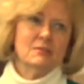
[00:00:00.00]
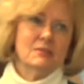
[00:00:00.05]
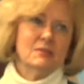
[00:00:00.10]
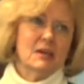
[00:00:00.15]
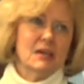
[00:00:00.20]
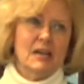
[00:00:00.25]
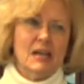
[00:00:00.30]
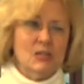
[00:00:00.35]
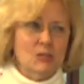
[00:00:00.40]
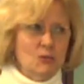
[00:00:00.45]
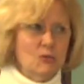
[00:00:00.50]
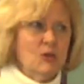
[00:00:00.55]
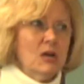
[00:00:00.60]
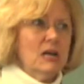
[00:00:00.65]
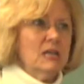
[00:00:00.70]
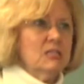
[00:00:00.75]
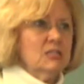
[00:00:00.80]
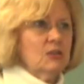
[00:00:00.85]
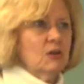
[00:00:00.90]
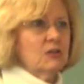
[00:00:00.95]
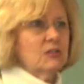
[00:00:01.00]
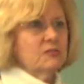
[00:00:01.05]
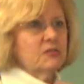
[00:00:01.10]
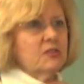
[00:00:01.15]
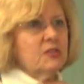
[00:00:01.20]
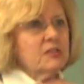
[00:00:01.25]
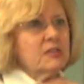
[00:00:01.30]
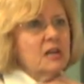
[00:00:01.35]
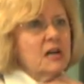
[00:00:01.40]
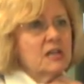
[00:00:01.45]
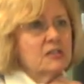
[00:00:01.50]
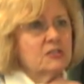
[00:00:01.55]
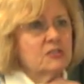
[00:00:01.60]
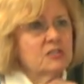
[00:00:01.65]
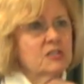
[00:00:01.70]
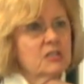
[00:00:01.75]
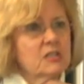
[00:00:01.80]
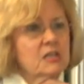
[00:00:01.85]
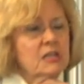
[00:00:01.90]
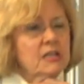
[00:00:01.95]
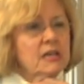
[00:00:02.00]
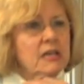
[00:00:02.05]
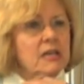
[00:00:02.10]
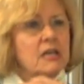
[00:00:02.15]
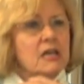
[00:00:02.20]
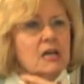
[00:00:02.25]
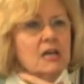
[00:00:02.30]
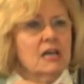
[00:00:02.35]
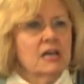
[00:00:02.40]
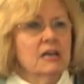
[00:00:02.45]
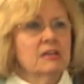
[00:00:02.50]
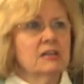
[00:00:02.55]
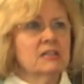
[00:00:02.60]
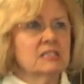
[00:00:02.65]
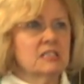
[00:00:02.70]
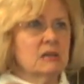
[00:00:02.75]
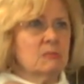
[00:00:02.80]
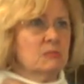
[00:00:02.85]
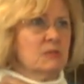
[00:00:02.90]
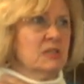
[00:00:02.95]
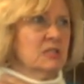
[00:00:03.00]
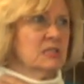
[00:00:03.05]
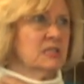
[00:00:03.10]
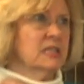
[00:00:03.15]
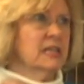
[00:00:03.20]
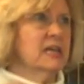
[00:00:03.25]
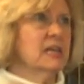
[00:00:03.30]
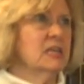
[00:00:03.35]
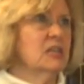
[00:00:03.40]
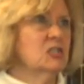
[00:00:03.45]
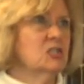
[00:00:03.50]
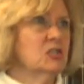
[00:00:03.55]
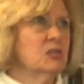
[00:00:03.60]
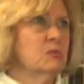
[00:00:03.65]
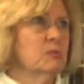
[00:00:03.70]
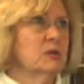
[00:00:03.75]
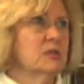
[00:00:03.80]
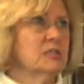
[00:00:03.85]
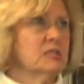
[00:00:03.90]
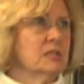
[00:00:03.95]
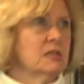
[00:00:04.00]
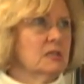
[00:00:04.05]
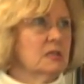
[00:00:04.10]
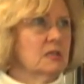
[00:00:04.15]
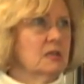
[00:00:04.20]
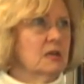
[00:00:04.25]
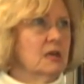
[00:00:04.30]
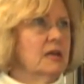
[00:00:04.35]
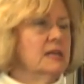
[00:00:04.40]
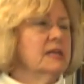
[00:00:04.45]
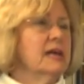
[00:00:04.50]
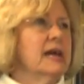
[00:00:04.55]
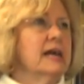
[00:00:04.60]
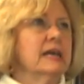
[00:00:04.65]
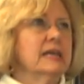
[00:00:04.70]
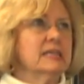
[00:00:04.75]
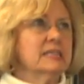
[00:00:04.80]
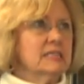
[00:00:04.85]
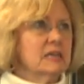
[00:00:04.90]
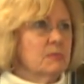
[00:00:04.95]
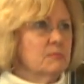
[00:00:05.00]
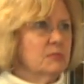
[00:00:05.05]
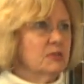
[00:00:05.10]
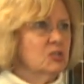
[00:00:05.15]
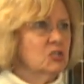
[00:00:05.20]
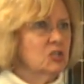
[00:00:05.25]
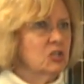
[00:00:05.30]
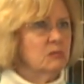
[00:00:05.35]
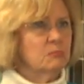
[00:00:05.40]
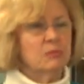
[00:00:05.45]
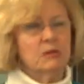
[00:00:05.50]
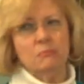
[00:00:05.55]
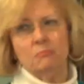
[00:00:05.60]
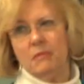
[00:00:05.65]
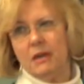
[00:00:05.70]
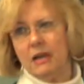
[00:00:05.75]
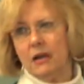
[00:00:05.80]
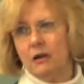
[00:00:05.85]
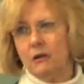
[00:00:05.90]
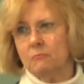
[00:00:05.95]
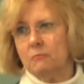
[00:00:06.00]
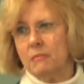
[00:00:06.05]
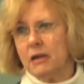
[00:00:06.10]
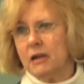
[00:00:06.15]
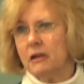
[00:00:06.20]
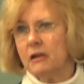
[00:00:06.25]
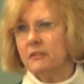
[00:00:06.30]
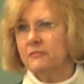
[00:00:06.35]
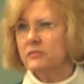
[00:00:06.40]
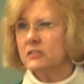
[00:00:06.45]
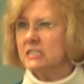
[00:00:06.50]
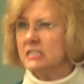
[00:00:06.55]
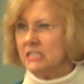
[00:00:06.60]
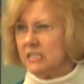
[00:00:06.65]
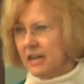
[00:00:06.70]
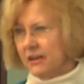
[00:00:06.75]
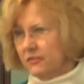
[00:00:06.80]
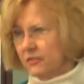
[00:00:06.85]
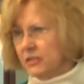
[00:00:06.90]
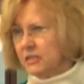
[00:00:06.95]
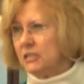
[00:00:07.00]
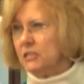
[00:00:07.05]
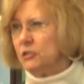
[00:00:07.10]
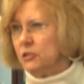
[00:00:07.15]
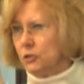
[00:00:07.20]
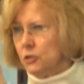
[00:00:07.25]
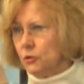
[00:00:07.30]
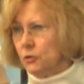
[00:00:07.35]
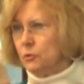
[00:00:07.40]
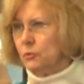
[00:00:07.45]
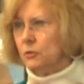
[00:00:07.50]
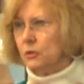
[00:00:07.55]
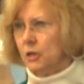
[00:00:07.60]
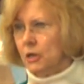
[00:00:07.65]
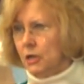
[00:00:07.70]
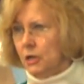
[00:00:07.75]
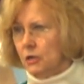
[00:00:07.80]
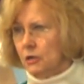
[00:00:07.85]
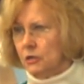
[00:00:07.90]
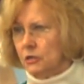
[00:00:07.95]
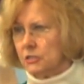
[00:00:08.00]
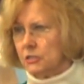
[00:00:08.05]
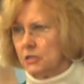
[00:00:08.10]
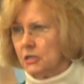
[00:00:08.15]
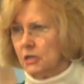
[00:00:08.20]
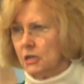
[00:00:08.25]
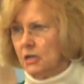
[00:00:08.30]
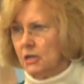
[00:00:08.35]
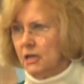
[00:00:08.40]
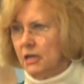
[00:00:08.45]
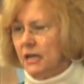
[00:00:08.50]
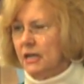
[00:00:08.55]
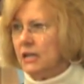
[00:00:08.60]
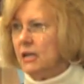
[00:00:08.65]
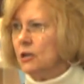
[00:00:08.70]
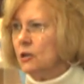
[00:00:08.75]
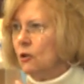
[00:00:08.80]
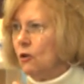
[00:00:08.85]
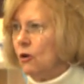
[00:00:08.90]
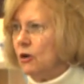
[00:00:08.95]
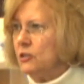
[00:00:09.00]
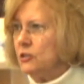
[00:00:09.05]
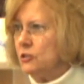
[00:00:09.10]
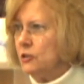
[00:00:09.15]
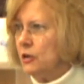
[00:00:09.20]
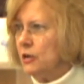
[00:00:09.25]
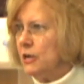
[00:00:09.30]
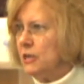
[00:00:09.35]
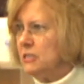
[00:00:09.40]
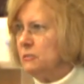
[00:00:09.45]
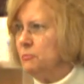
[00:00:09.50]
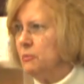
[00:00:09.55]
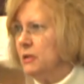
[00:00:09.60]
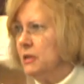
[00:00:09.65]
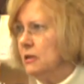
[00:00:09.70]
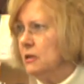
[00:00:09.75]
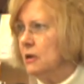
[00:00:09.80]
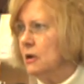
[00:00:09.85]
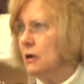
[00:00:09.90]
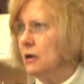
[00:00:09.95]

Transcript: and I do consults for the doctors in the clinic. And they sent me this lady, she was 90 something. She had been mar married for 72 years and had lost her husband